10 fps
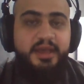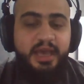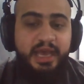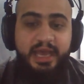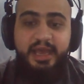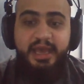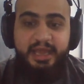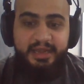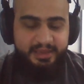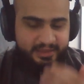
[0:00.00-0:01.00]

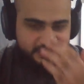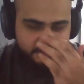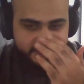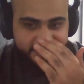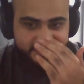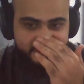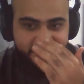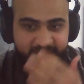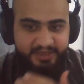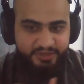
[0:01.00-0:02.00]
And it was
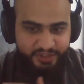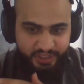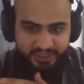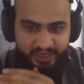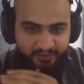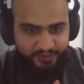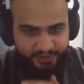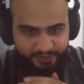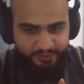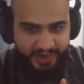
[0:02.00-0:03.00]
like she covered her
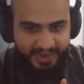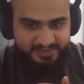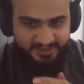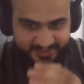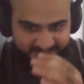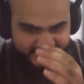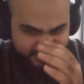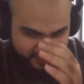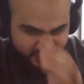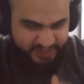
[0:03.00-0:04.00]
tracks. It's like if
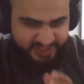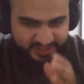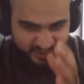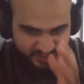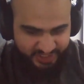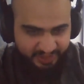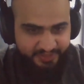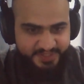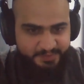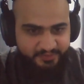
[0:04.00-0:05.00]
she's done
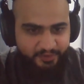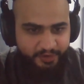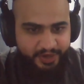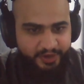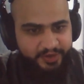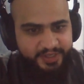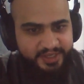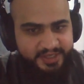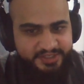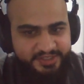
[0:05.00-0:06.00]
this before,
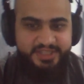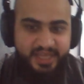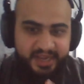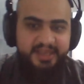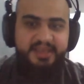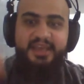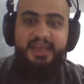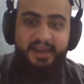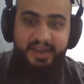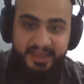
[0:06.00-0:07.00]
she did it
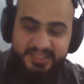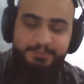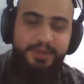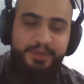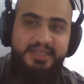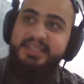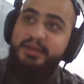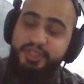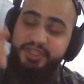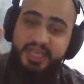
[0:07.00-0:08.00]
in his place. Now
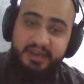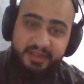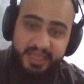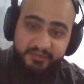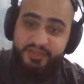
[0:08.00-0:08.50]
she's gonna leave.